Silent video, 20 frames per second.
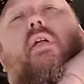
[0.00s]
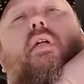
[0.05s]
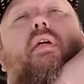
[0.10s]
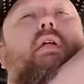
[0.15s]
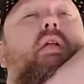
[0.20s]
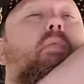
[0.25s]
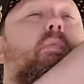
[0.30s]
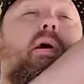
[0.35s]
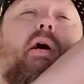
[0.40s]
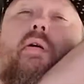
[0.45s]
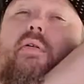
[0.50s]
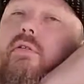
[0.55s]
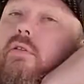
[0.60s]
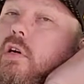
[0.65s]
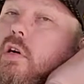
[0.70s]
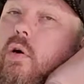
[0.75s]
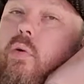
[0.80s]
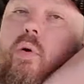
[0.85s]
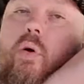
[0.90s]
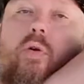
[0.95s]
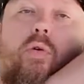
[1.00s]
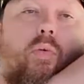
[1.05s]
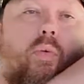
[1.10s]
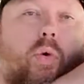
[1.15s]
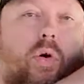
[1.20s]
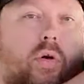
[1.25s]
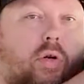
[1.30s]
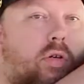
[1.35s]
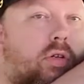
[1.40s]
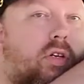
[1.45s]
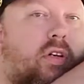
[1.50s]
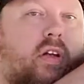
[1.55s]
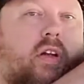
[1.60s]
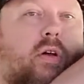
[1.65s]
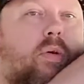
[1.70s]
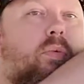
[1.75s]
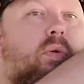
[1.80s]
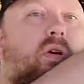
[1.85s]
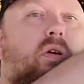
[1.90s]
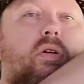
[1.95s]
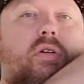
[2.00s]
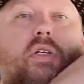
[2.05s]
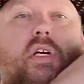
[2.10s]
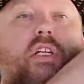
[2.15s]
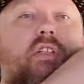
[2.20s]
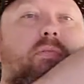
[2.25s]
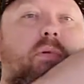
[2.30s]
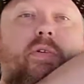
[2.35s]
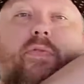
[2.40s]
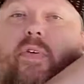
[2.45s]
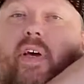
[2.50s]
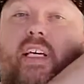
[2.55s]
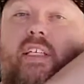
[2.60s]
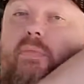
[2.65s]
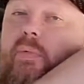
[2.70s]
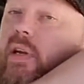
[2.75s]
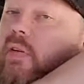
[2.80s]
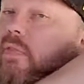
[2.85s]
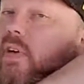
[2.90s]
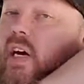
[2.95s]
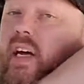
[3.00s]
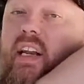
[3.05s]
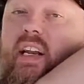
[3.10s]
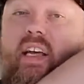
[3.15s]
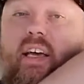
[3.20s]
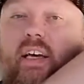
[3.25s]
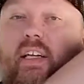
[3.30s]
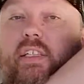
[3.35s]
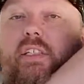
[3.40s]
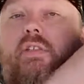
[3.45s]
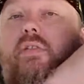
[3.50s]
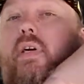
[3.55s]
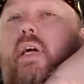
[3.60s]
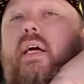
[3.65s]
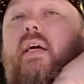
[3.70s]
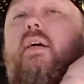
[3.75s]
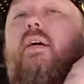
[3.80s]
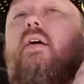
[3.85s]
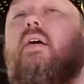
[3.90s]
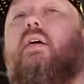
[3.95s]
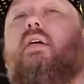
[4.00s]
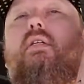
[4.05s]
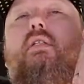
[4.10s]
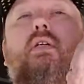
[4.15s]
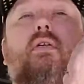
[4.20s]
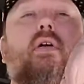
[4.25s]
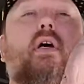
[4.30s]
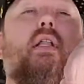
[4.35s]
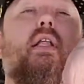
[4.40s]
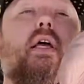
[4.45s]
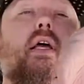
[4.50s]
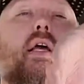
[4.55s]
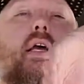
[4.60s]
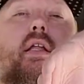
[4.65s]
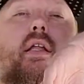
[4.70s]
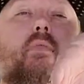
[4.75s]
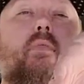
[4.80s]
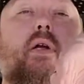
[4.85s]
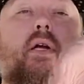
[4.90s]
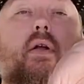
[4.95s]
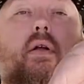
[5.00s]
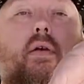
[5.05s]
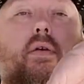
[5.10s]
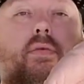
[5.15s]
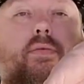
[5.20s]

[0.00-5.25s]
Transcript: and I'm out in the corona world and I don't want to touch my face, but I've got an itch, right? So I've got a hand up here,